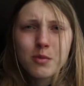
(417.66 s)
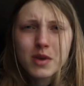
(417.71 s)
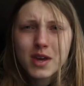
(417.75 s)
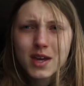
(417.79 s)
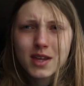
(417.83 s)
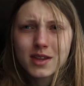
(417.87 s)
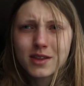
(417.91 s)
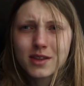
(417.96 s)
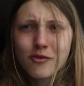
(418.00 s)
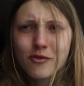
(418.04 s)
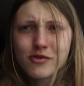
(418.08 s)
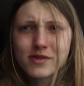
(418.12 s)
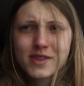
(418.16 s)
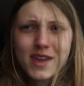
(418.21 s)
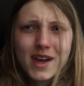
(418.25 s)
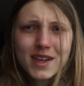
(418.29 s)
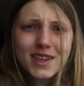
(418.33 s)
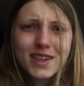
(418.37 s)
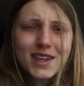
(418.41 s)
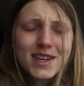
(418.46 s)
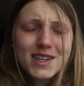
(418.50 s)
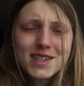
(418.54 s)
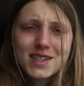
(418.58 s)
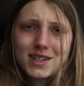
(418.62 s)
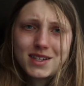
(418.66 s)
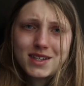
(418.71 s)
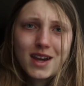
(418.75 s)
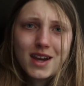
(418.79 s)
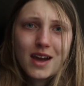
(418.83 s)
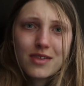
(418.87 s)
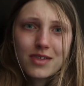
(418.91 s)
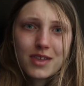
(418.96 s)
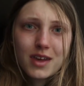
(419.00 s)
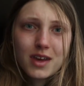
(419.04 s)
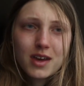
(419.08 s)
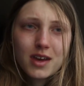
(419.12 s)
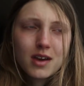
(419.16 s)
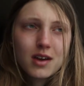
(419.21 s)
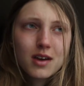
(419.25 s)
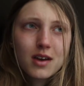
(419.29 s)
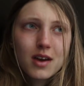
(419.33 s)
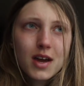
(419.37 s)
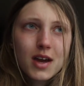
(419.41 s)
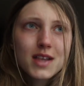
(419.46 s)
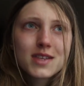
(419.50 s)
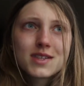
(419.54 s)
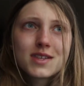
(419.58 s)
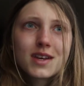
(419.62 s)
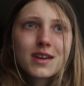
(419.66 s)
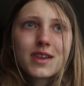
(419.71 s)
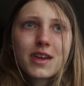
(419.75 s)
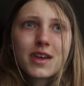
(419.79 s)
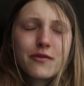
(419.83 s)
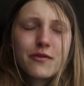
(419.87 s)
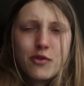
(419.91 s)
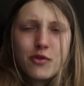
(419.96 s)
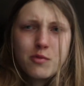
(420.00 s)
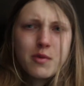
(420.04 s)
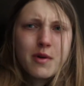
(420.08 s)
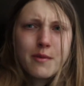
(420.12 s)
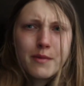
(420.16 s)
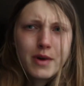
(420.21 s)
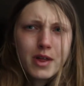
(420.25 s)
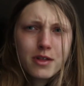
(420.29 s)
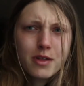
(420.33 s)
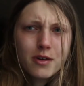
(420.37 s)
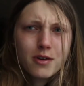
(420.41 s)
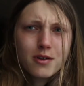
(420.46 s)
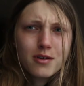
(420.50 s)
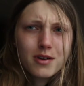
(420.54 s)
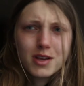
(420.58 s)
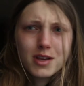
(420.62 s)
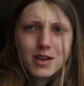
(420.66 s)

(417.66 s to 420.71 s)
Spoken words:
me, that is nothing. It's nothing for my mother,